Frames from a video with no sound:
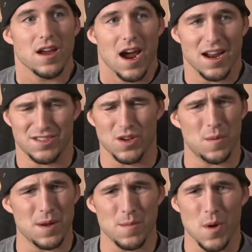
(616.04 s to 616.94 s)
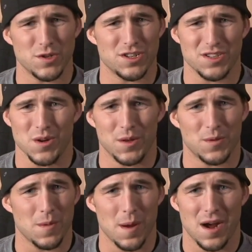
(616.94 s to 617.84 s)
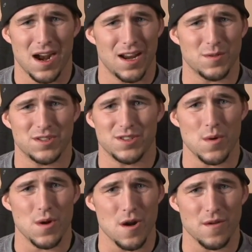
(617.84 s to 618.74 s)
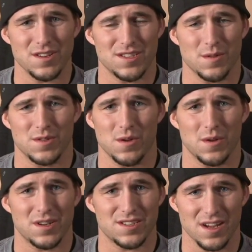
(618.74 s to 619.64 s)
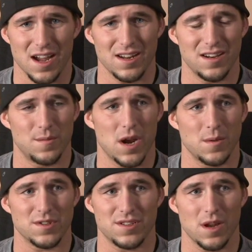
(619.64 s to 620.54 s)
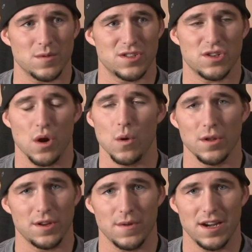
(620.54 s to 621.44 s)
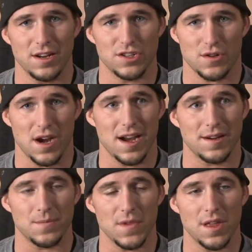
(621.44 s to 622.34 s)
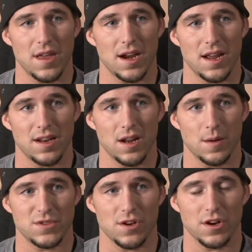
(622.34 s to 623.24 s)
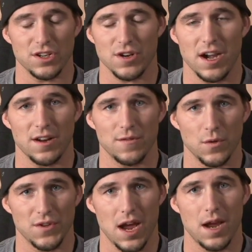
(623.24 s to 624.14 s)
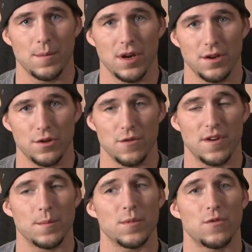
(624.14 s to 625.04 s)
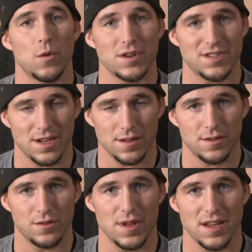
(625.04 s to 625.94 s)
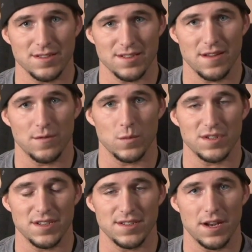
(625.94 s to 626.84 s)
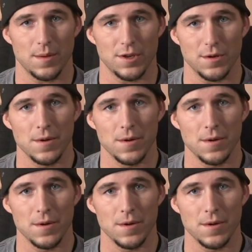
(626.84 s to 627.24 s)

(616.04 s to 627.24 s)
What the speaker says: I had so many emotions going through my body. I was so nervous. I was so excited, but I was totally ready to train. And then I ended up starting training full time on November 14th, 2007 with CZW.